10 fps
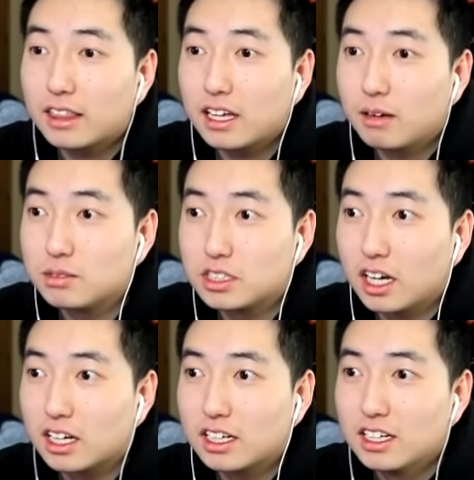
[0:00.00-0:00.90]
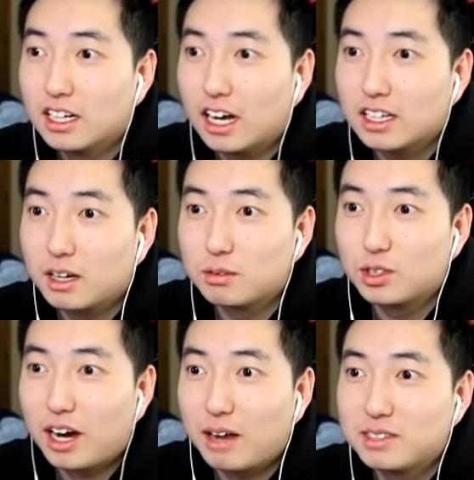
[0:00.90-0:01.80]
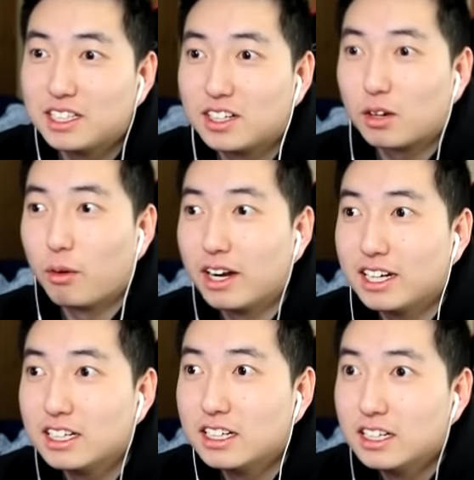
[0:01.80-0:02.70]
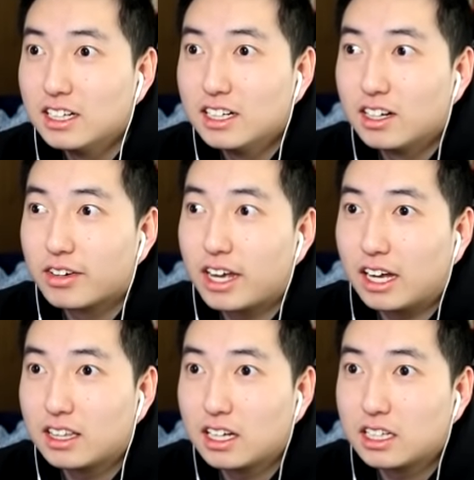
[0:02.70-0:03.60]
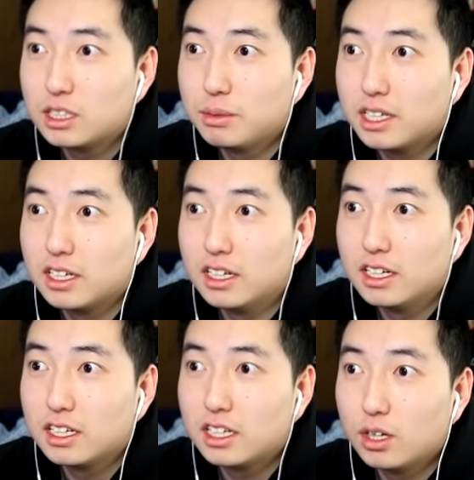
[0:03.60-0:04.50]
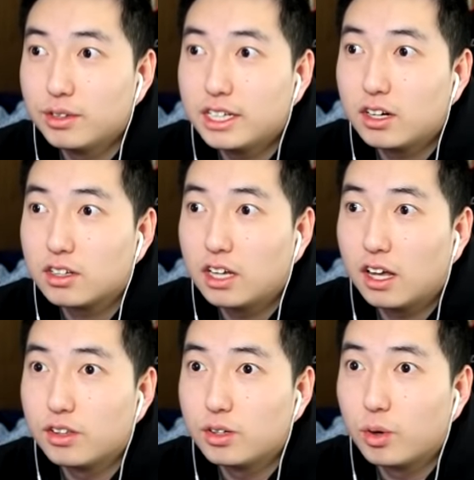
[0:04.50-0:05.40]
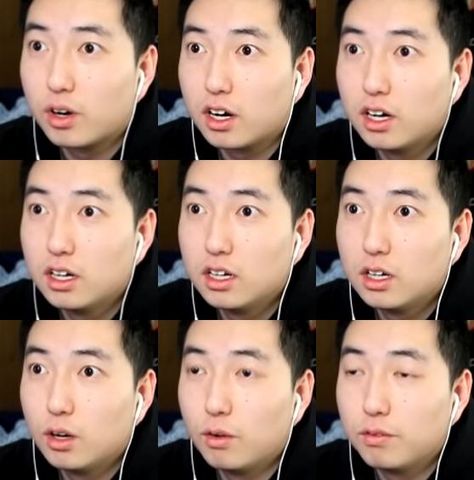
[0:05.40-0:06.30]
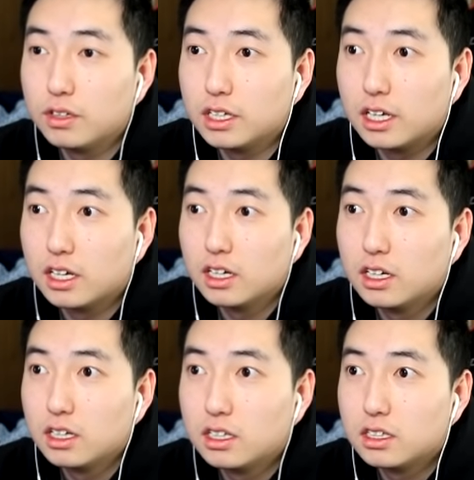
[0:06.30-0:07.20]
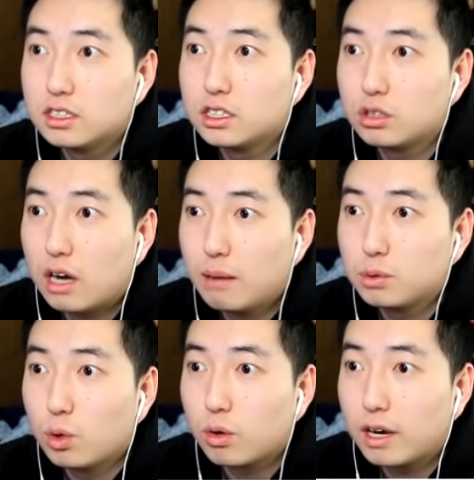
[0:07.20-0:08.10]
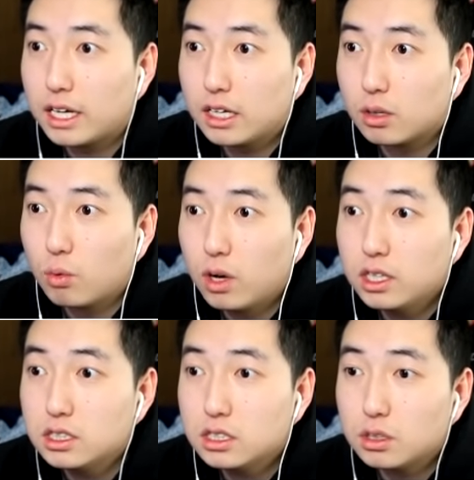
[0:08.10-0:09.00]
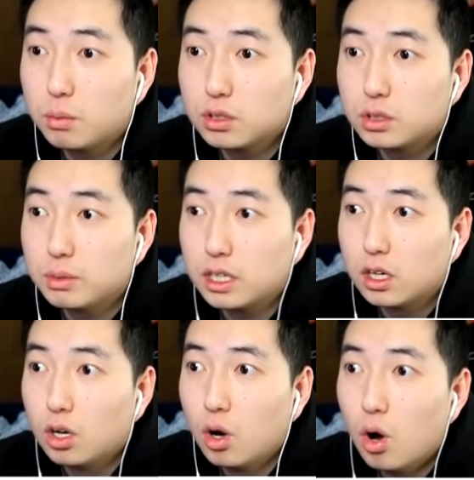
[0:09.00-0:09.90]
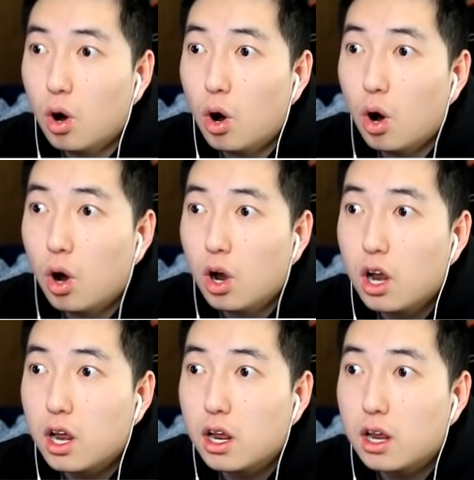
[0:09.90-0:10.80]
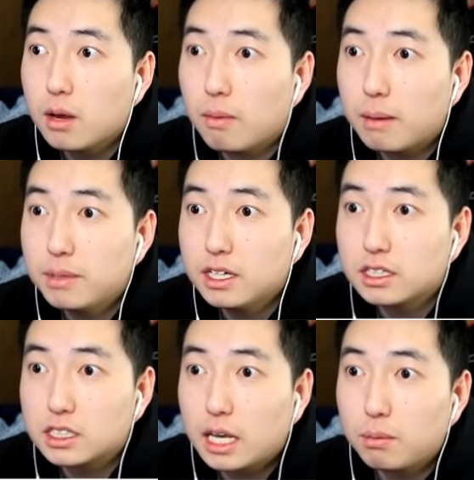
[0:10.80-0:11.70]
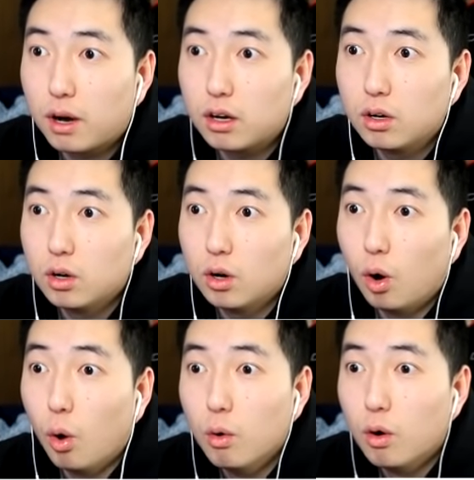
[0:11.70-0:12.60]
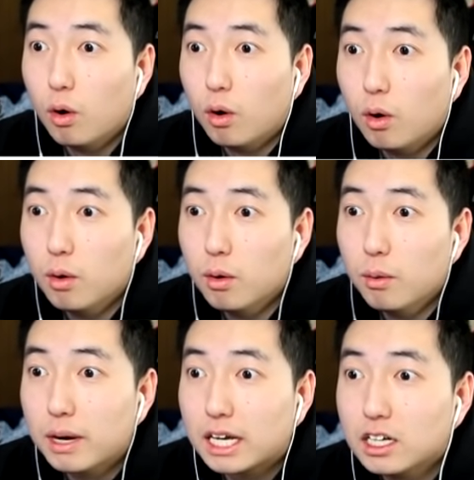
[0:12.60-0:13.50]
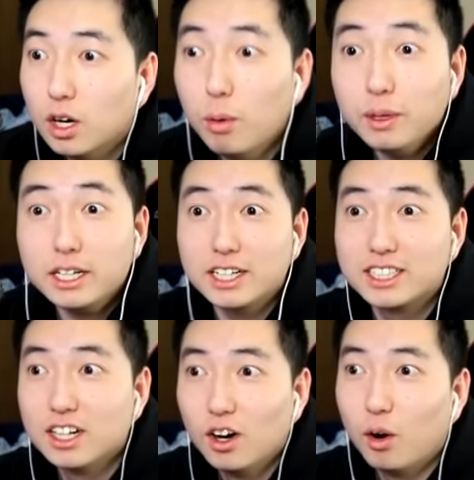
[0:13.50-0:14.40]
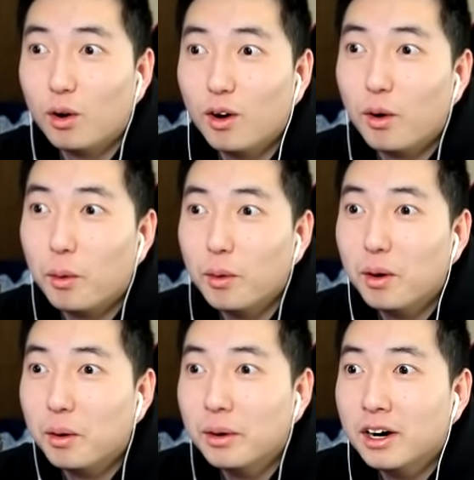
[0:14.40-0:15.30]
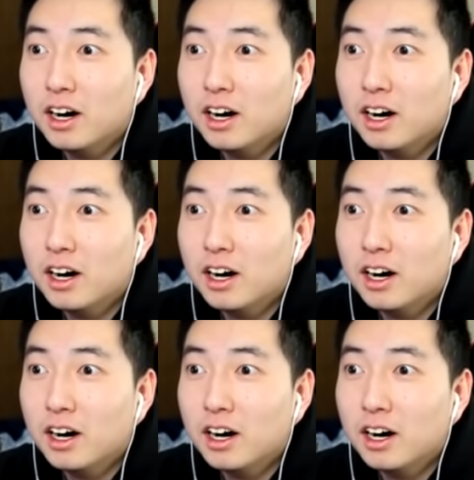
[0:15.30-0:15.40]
I think I'm stuck. I think I'm trapped in here. Wait. Okay, I think I should be good. He only heard the other door. Hopefully. There's a trap door right here. What is this supposed to be? Oh, it might be an escape route. Oh. Oh my, oh my gosh. Oh, oh, oh.